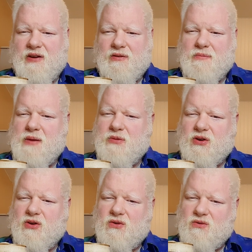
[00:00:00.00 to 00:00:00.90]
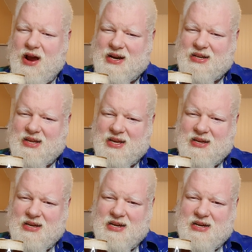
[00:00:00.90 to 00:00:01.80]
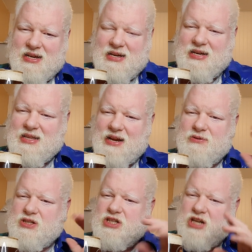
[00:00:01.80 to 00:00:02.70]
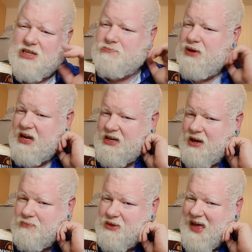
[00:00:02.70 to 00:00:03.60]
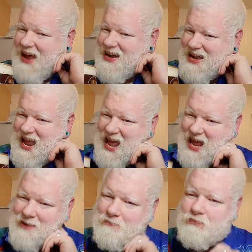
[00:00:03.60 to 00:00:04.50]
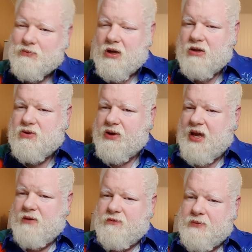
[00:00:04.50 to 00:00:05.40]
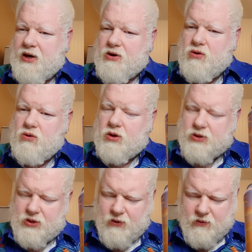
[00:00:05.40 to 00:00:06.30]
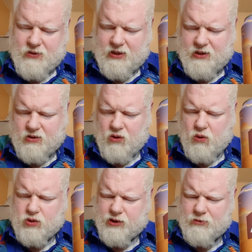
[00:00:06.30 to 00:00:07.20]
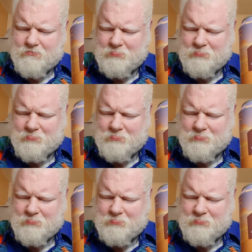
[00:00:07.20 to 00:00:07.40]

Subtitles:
I remember correctly, that it was just picked up that day. So it came from their cooler, so it was a little colder.